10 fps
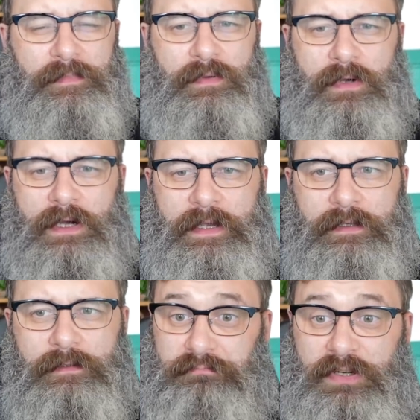UI.
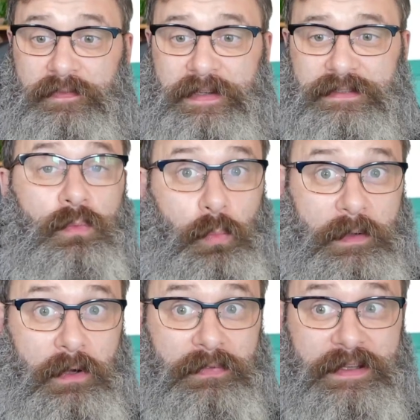Perfect. We
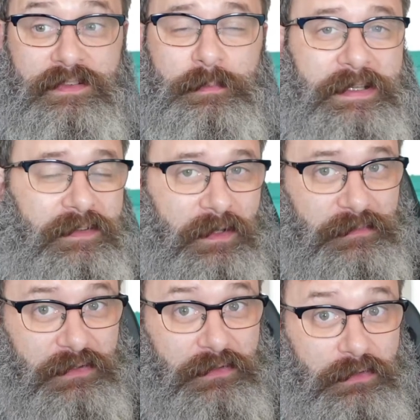want this because I'm
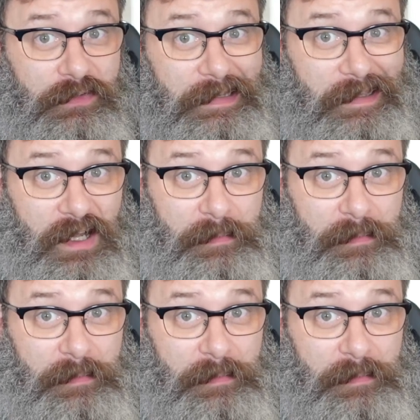just using the IP